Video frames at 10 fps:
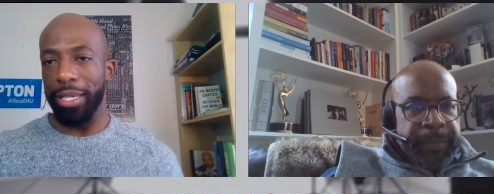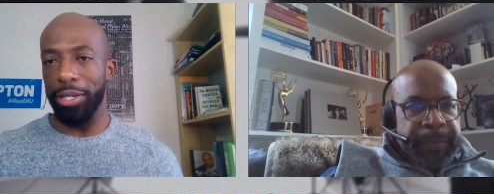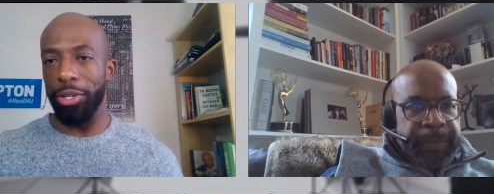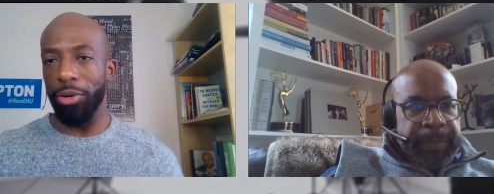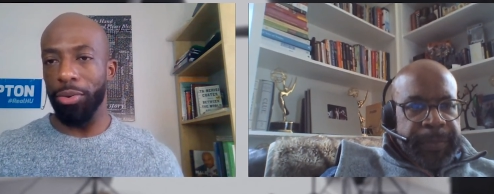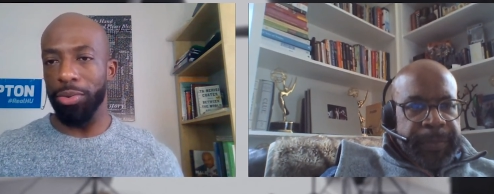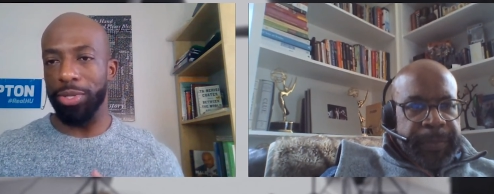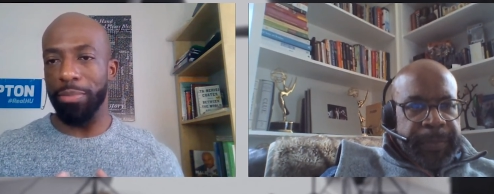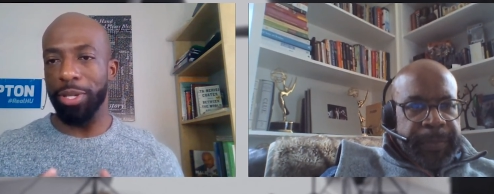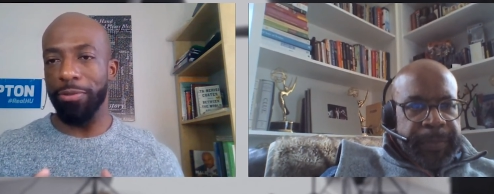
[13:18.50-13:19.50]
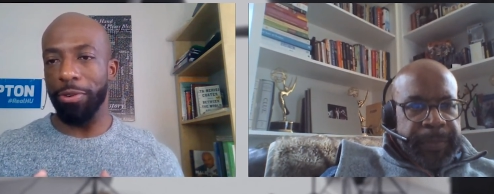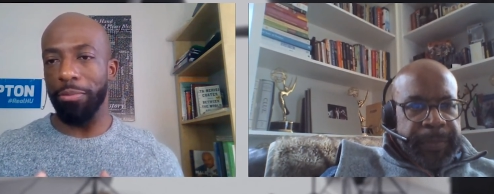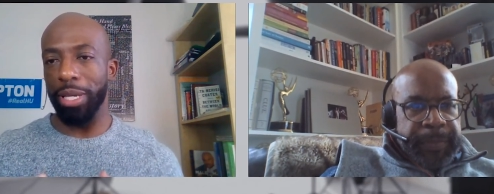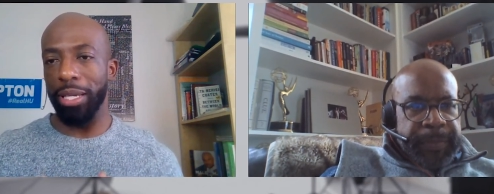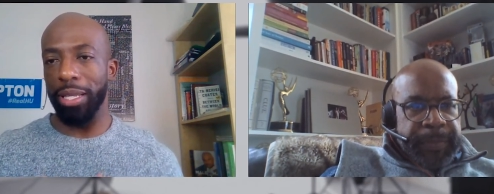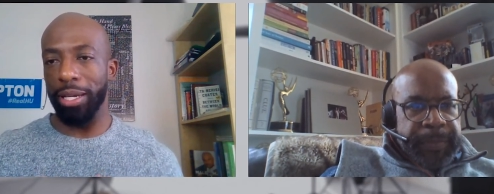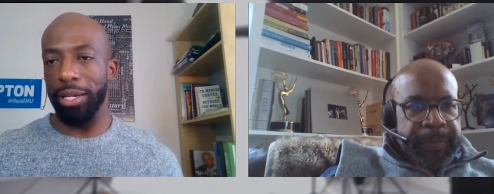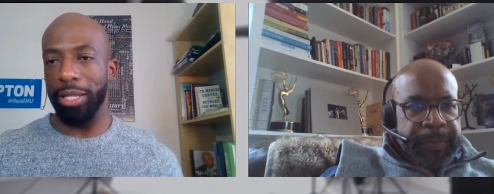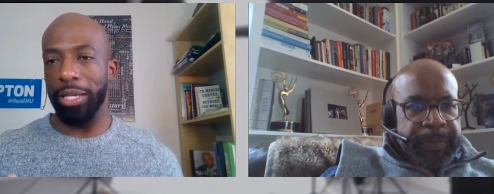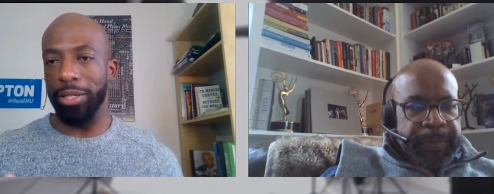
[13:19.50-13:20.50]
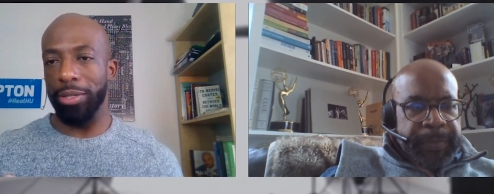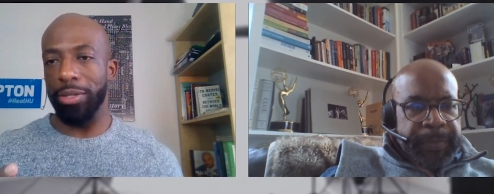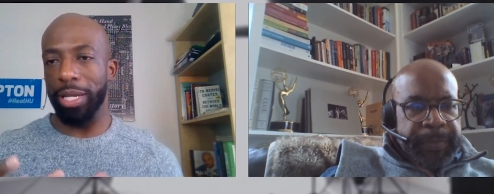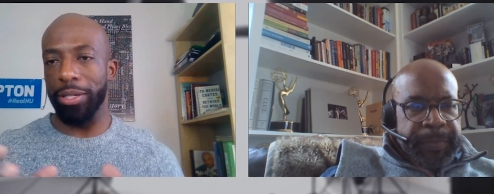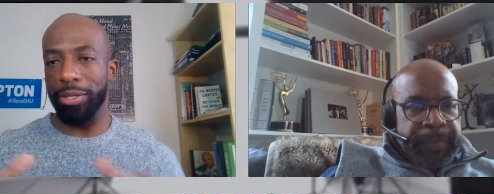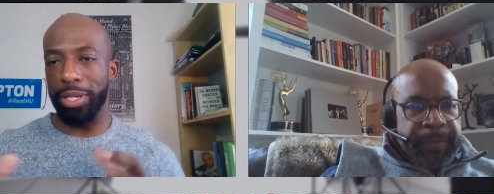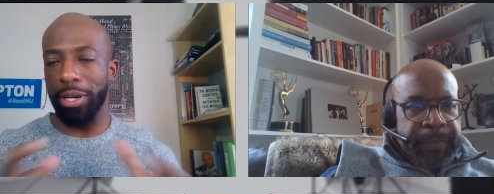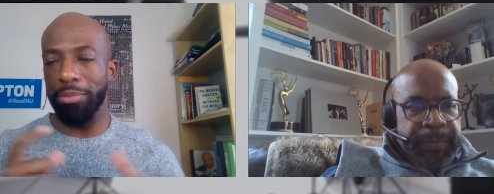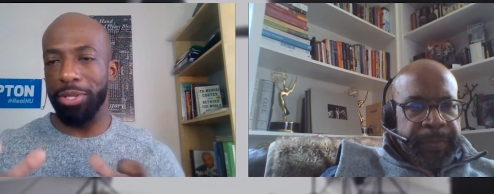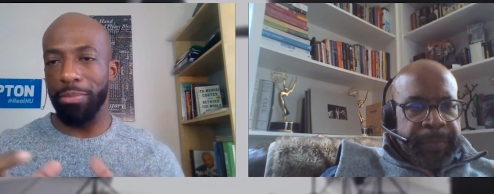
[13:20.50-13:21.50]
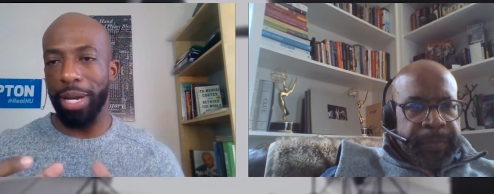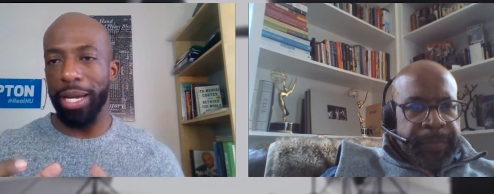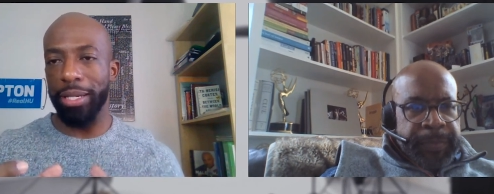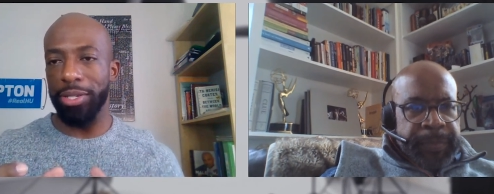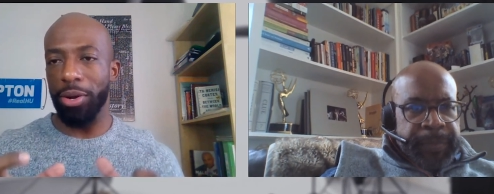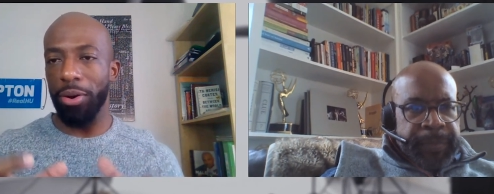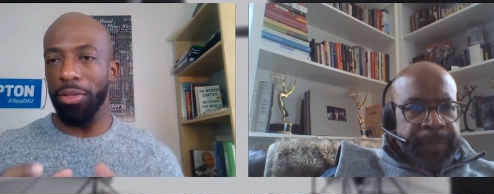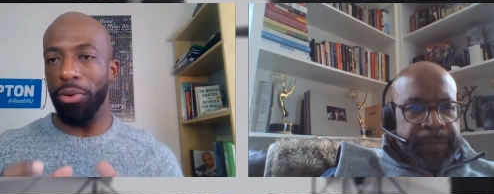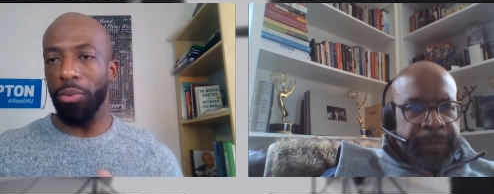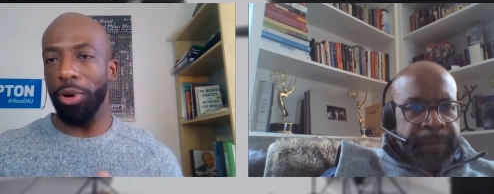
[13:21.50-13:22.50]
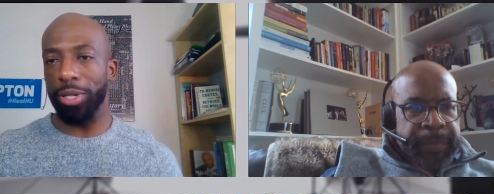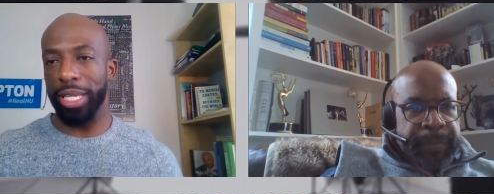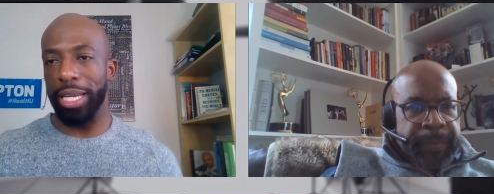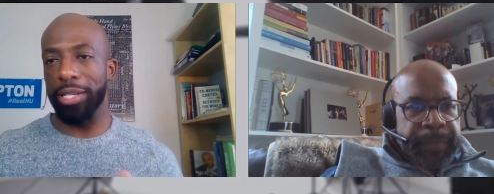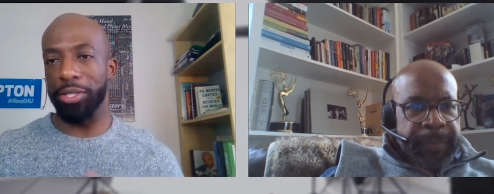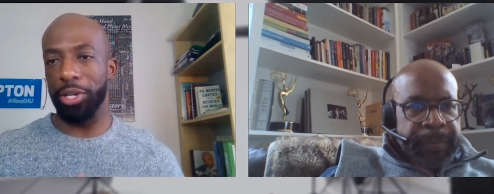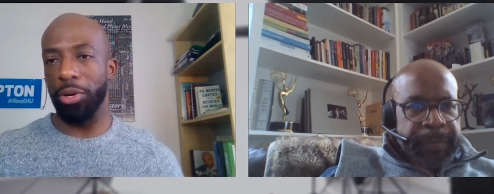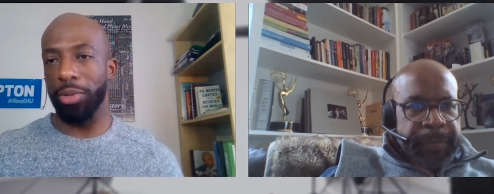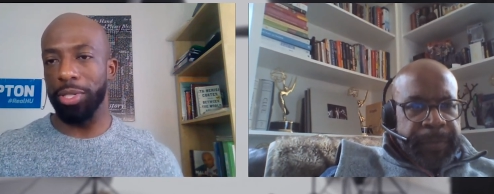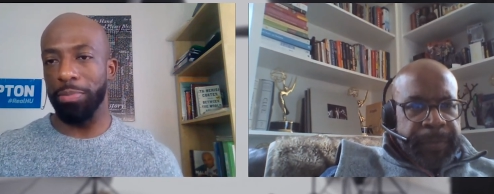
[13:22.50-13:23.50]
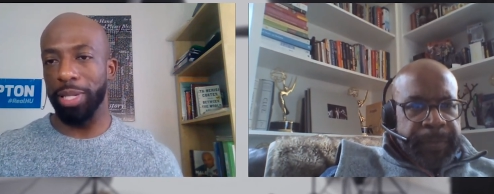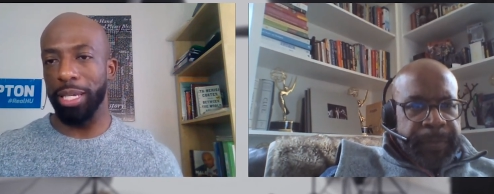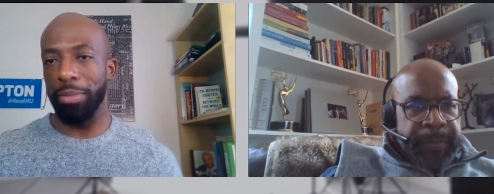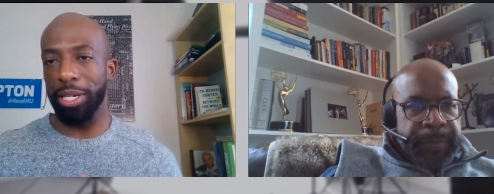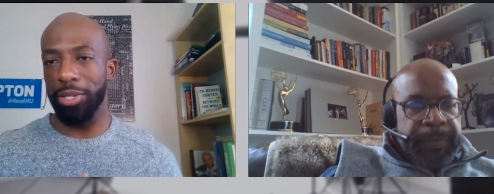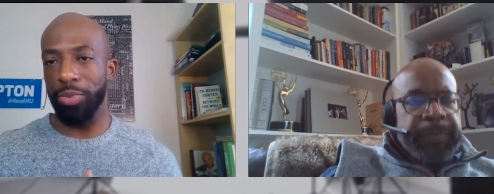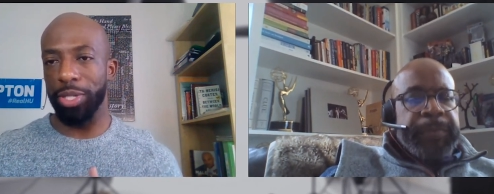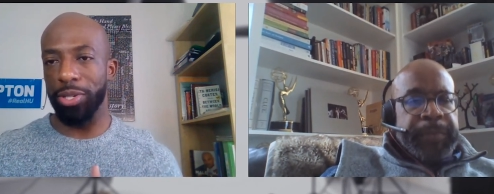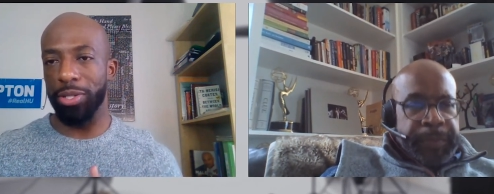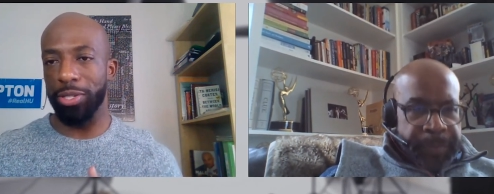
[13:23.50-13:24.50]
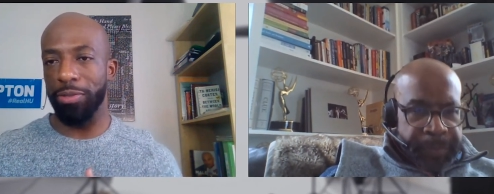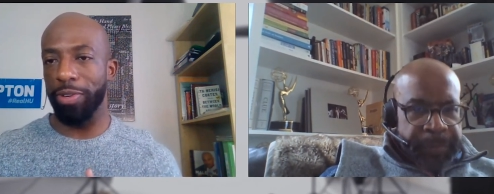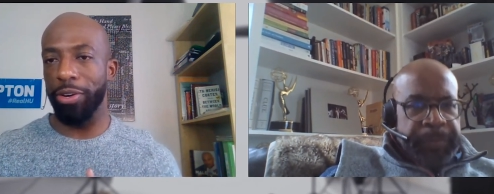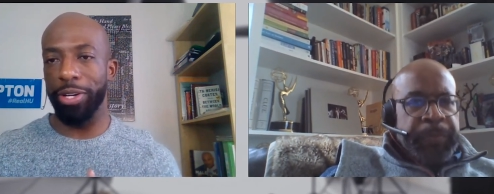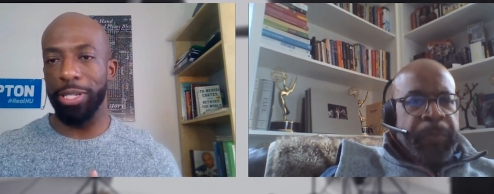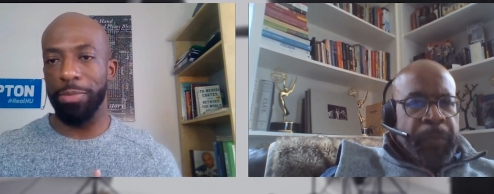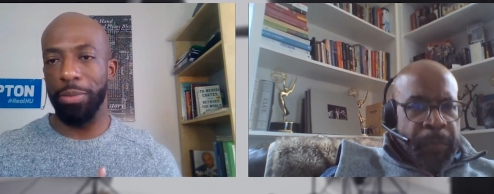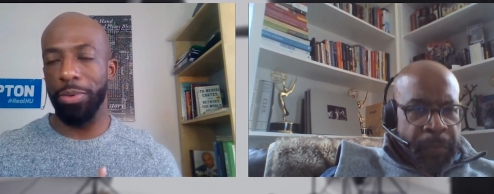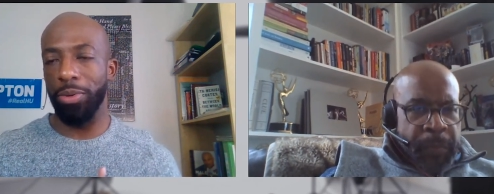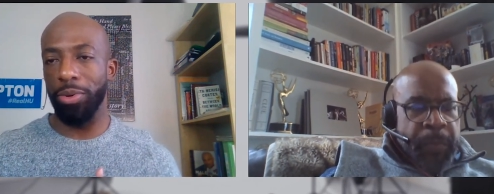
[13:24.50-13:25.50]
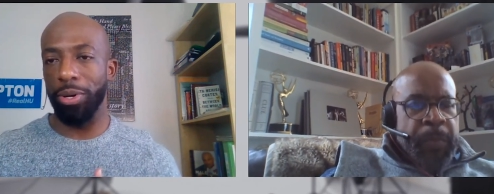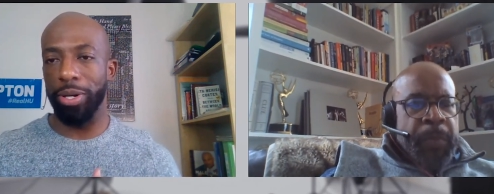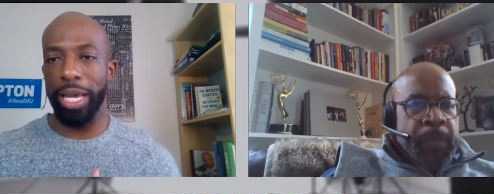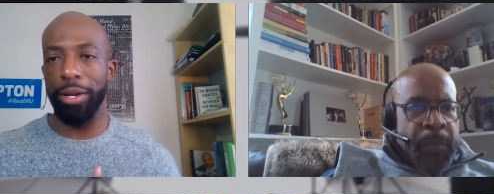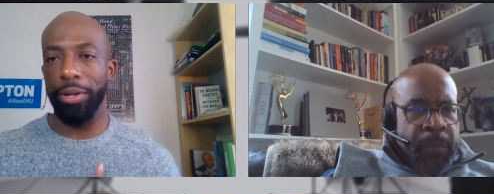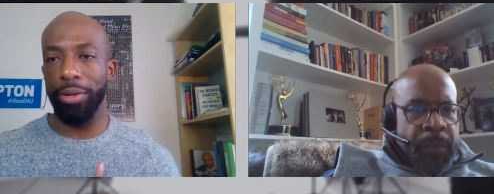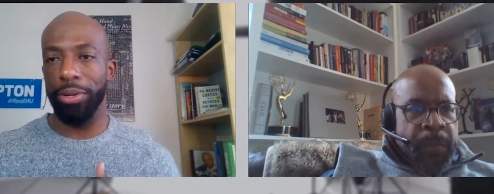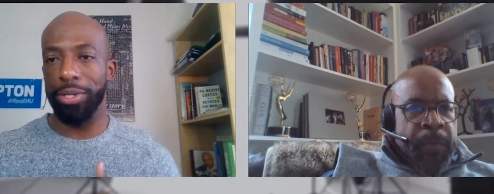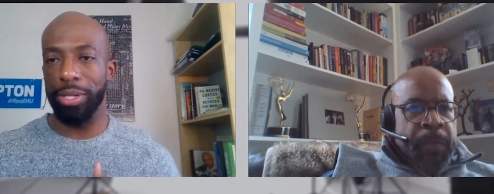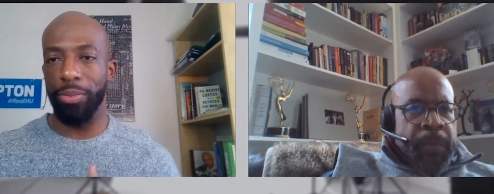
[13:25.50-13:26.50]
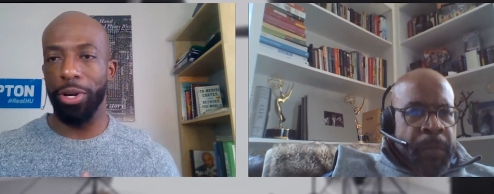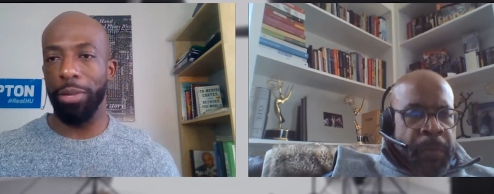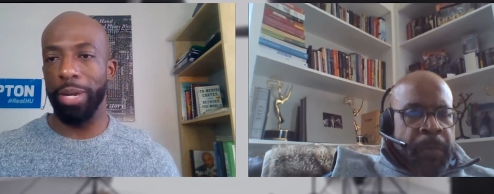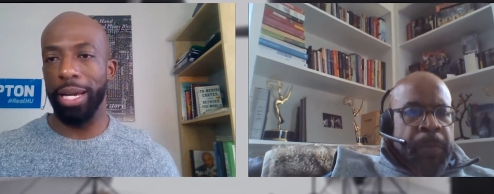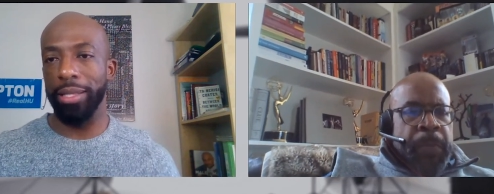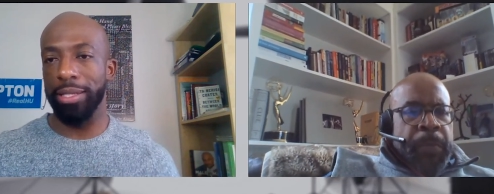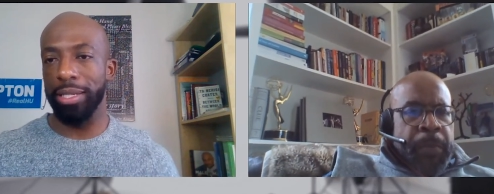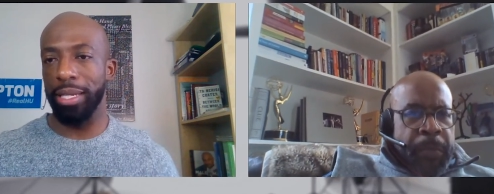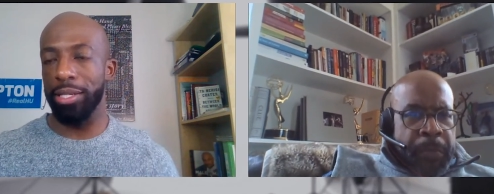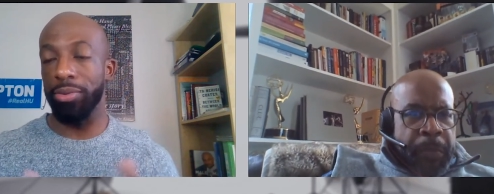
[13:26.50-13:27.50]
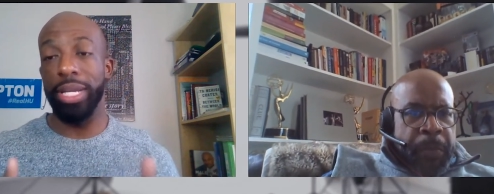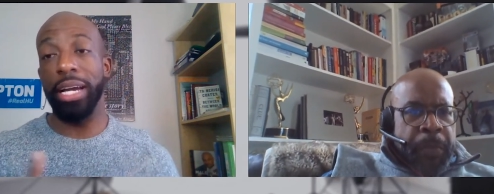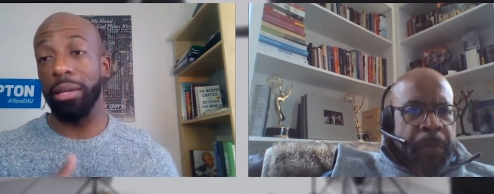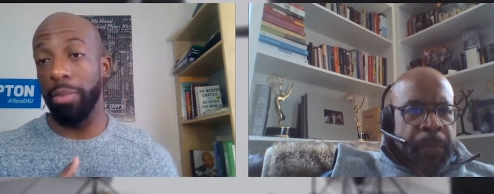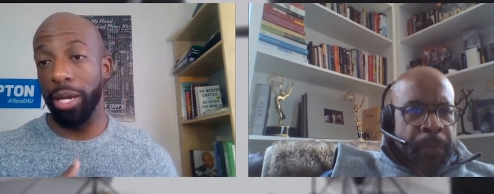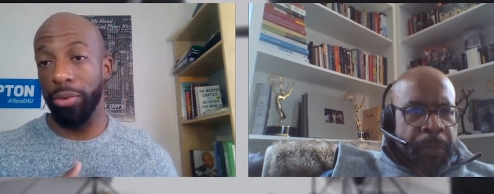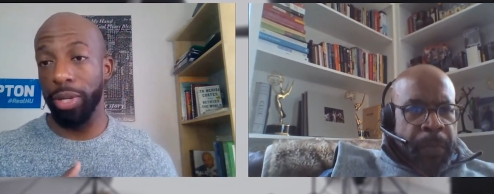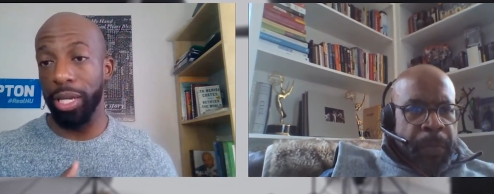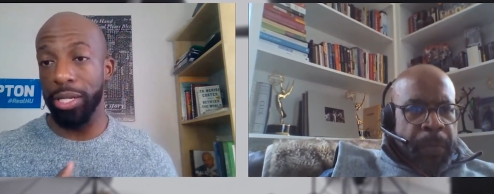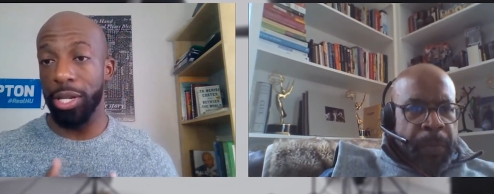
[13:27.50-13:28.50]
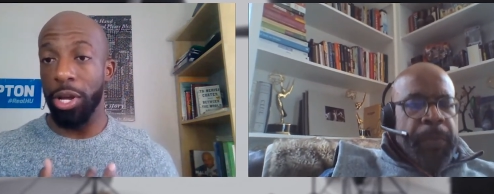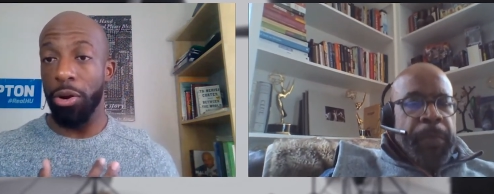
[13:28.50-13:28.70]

Speaker 1: you know something for me that that that comes to mind is all the work that has to go into play because we talk to various people who are editors and working behind the scenes on documentaries